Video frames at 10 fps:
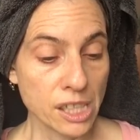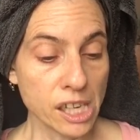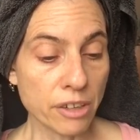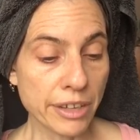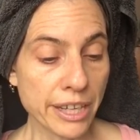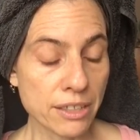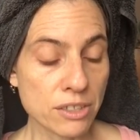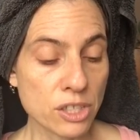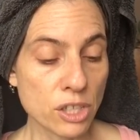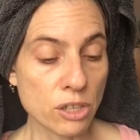All right,
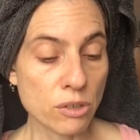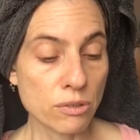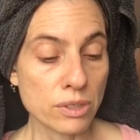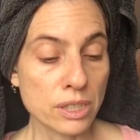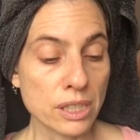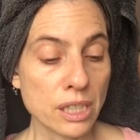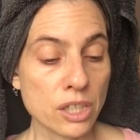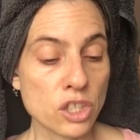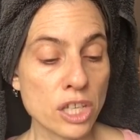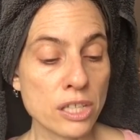so
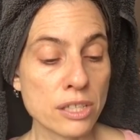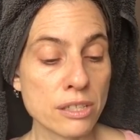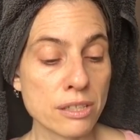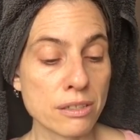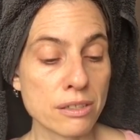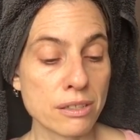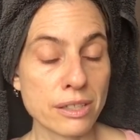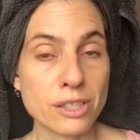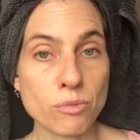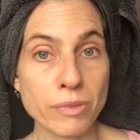Jesus,
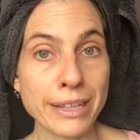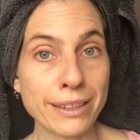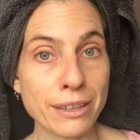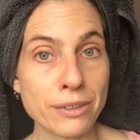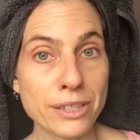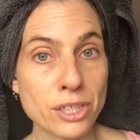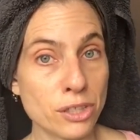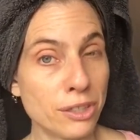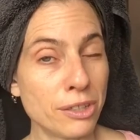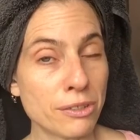it's red letter
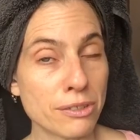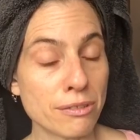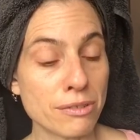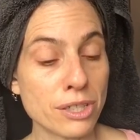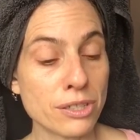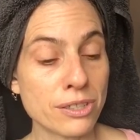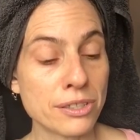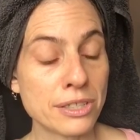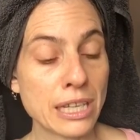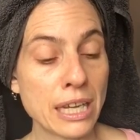edition here. So Jesus
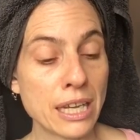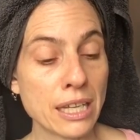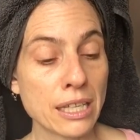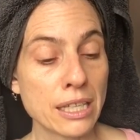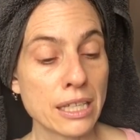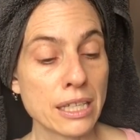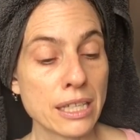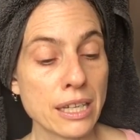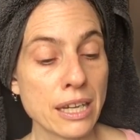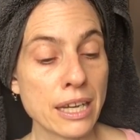is saying,
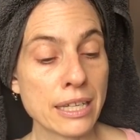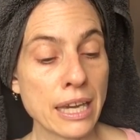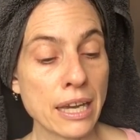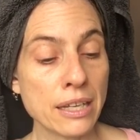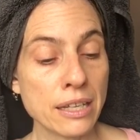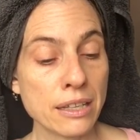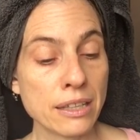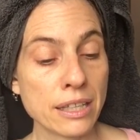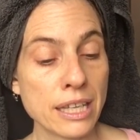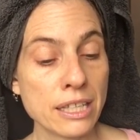again,
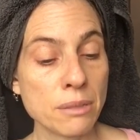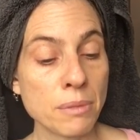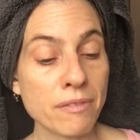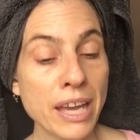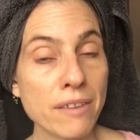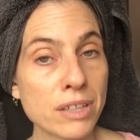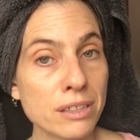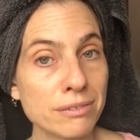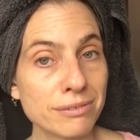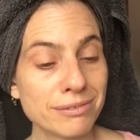the kingdom of
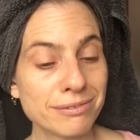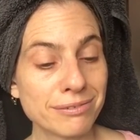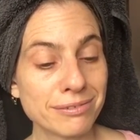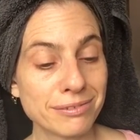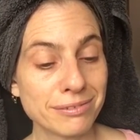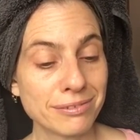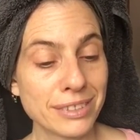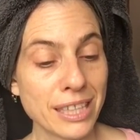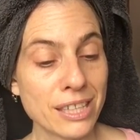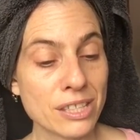heaven
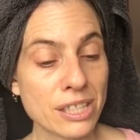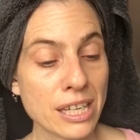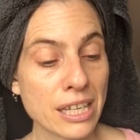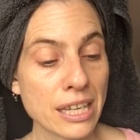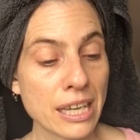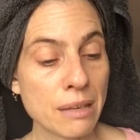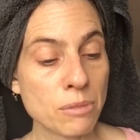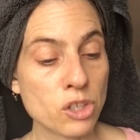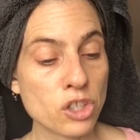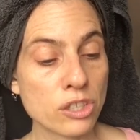is like a
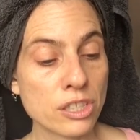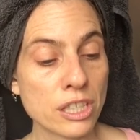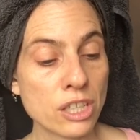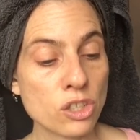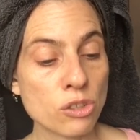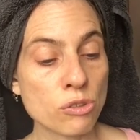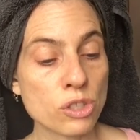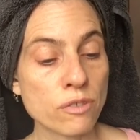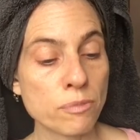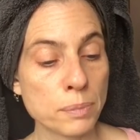merchant in
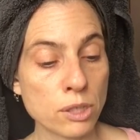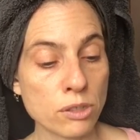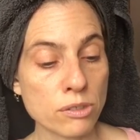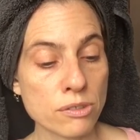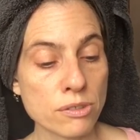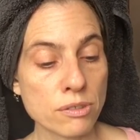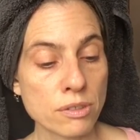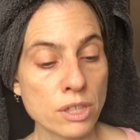search of pearls.